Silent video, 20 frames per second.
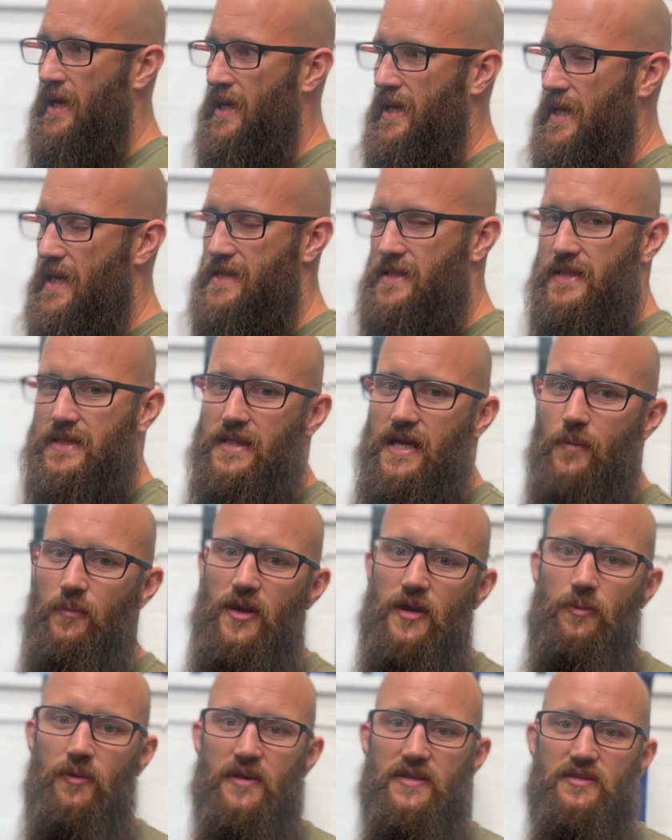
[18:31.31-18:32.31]
isn't to get
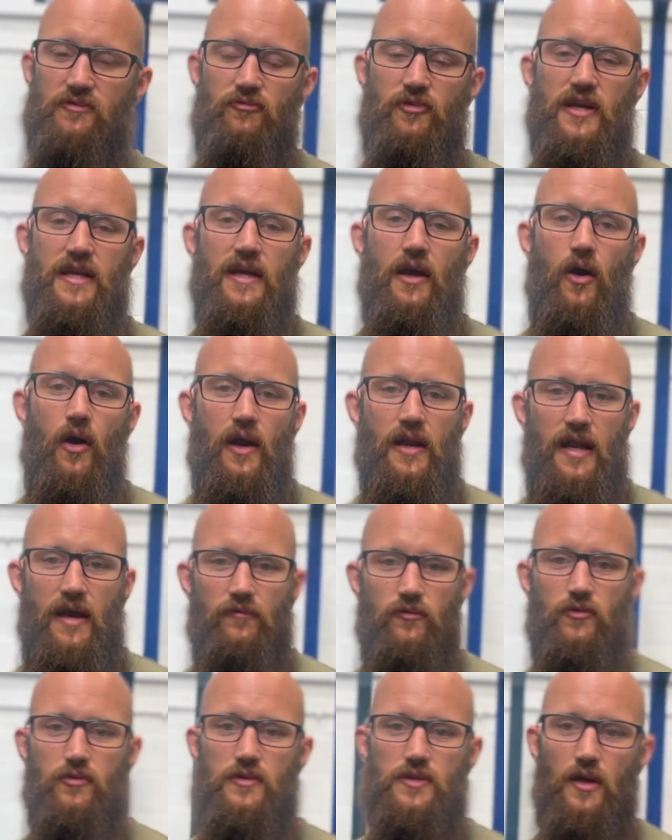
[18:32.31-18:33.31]
people into really high
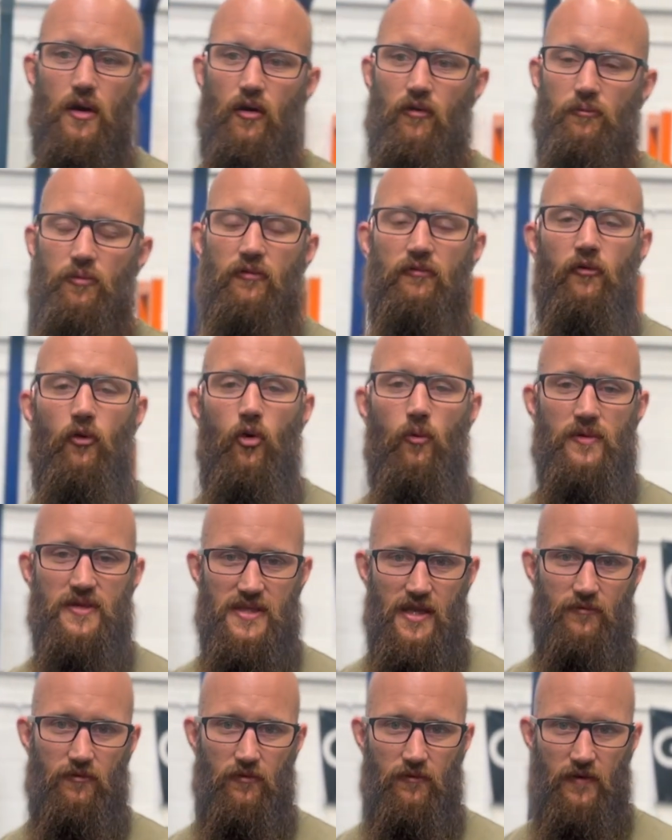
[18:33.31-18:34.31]
levels of performance
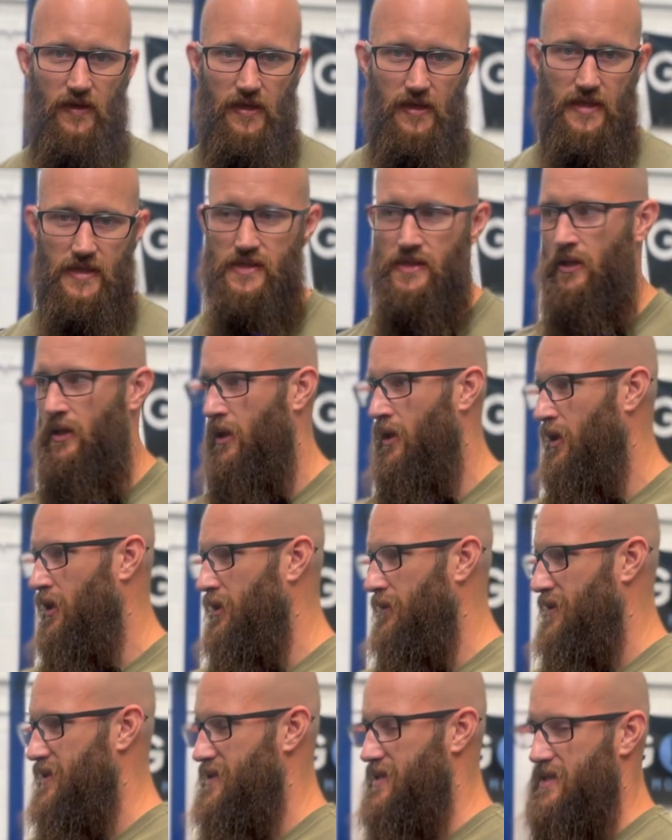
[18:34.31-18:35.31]
level fitness.
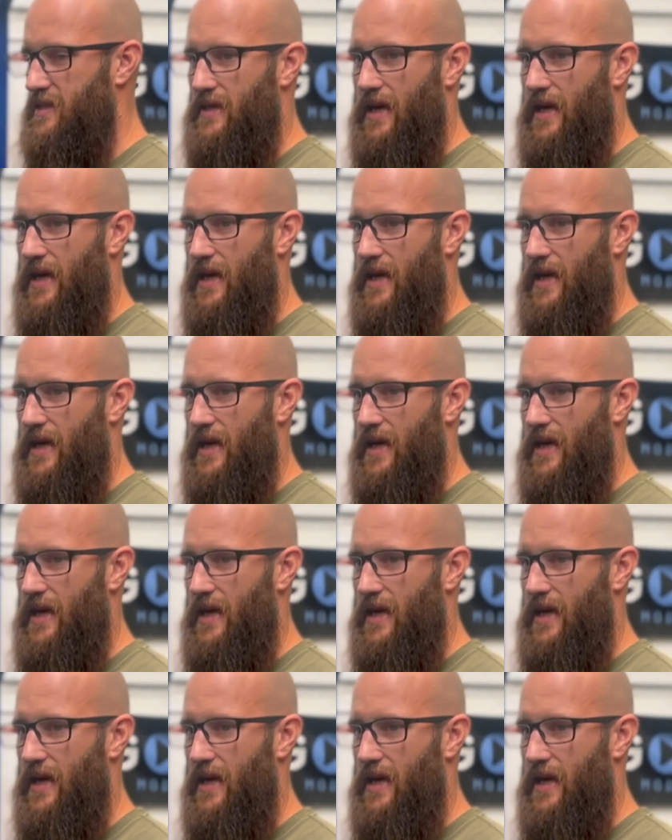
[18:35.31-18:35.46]
This is to